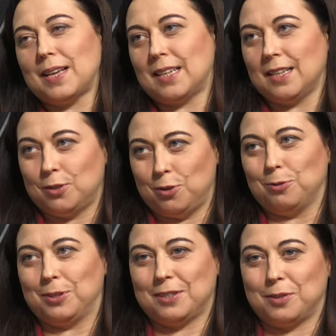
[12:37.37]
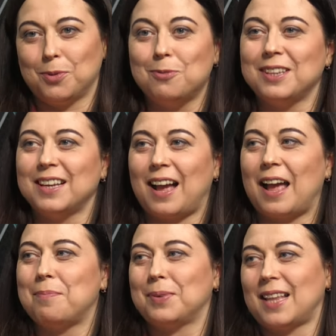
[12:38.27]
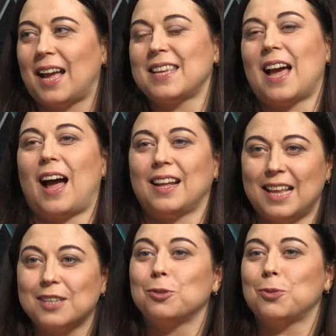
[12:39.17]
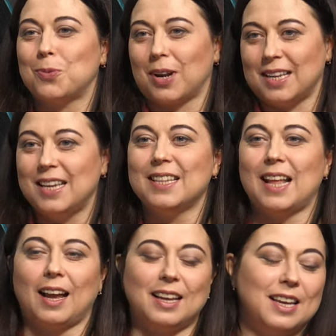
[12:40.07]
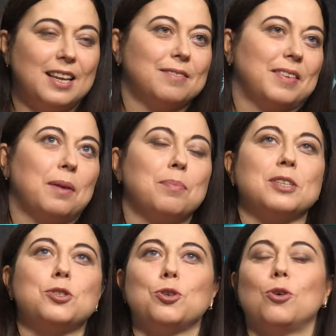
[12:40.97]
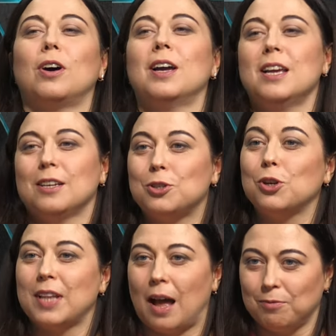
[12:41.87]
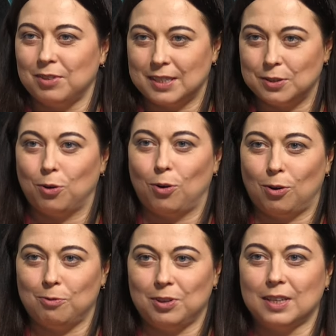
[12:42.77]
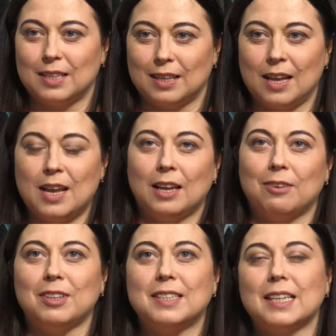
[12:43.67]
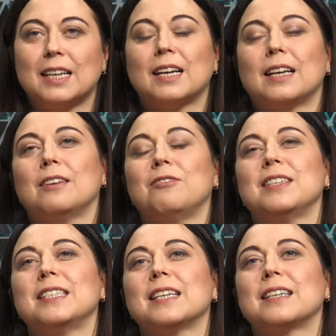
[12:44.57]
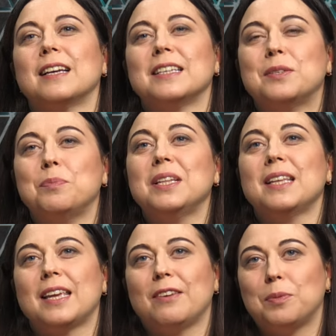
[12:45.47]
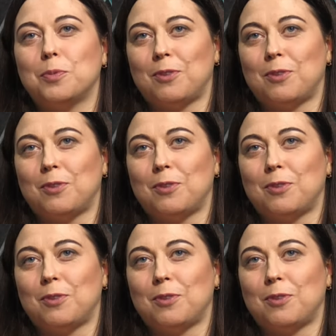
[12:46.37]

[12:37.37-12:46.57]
It's also related to the EU. So the question is, where does Ukraine fit in here? What would be the benefits for Ukraine?